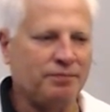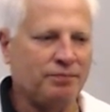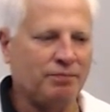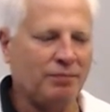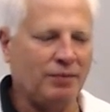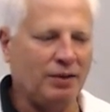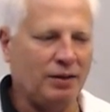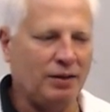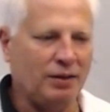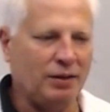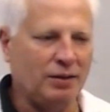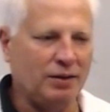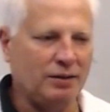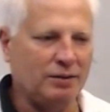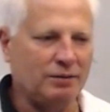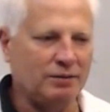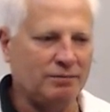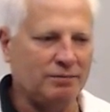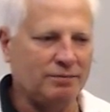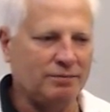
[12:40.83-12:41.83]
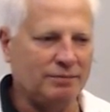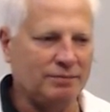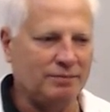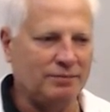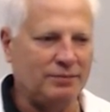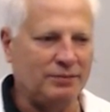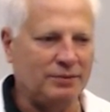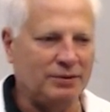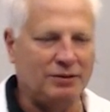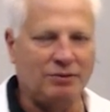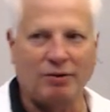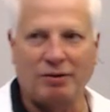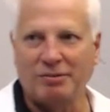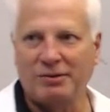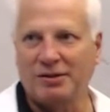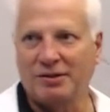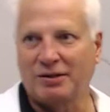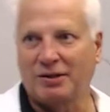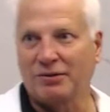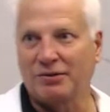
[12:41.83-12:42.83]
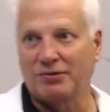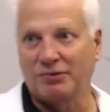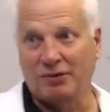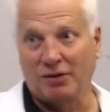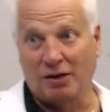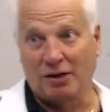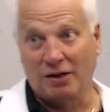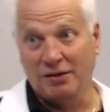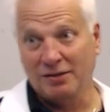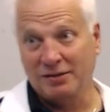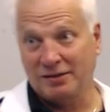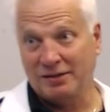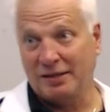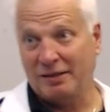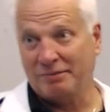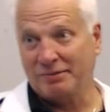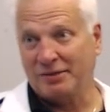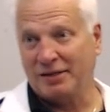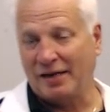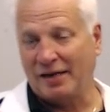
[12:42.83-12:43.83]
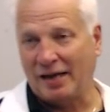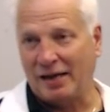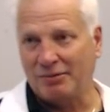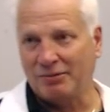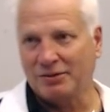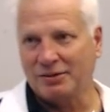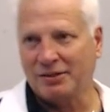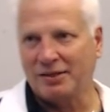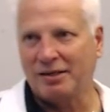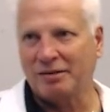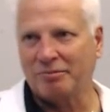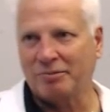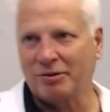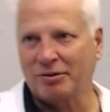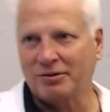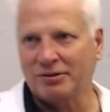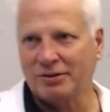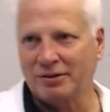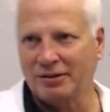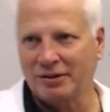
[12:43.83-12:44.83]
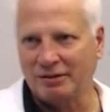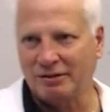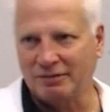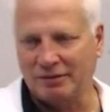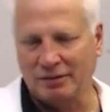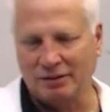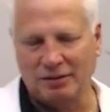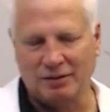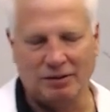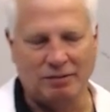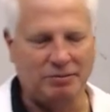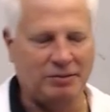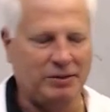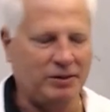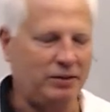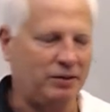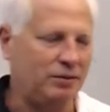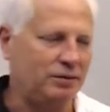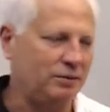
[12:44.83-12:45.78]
You want me to go through all the steps that I would take personally? Oh man.